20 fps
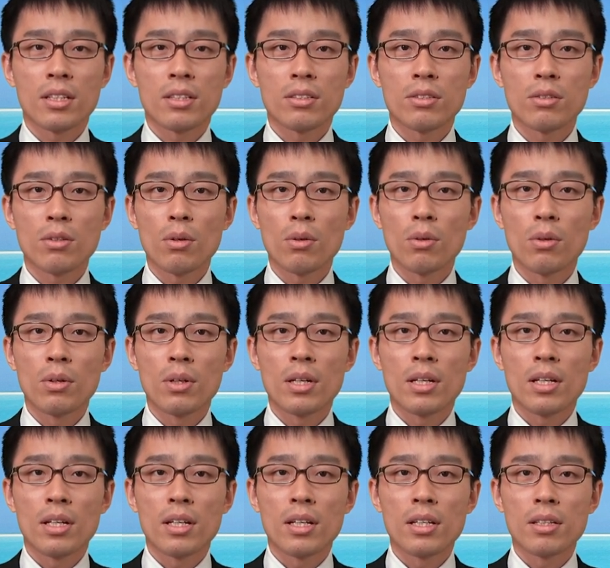so
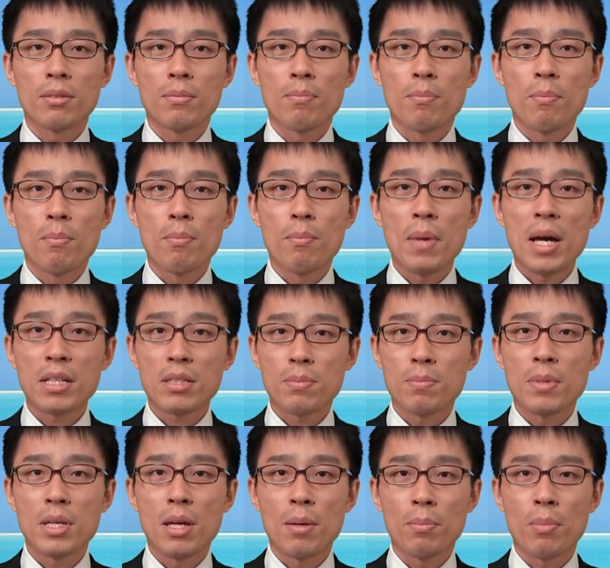it
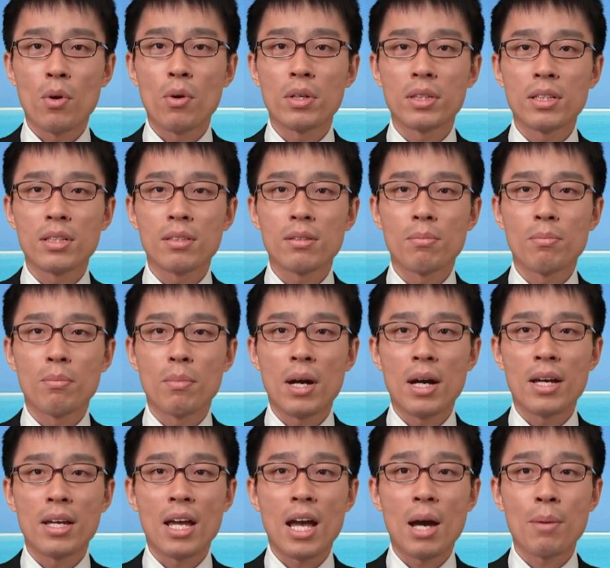must be avoided
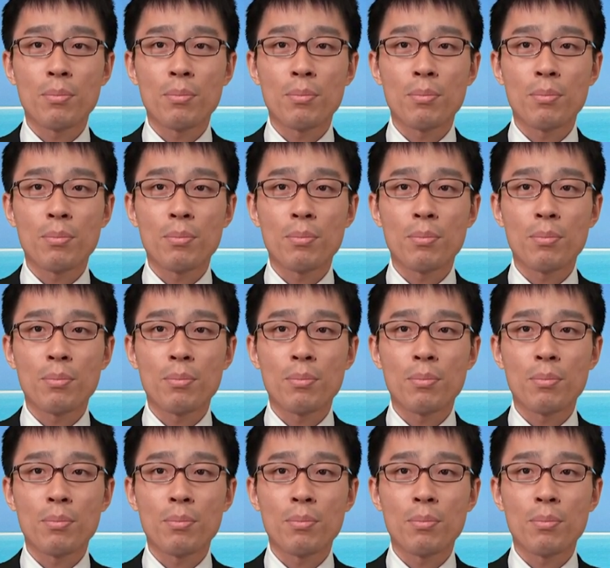by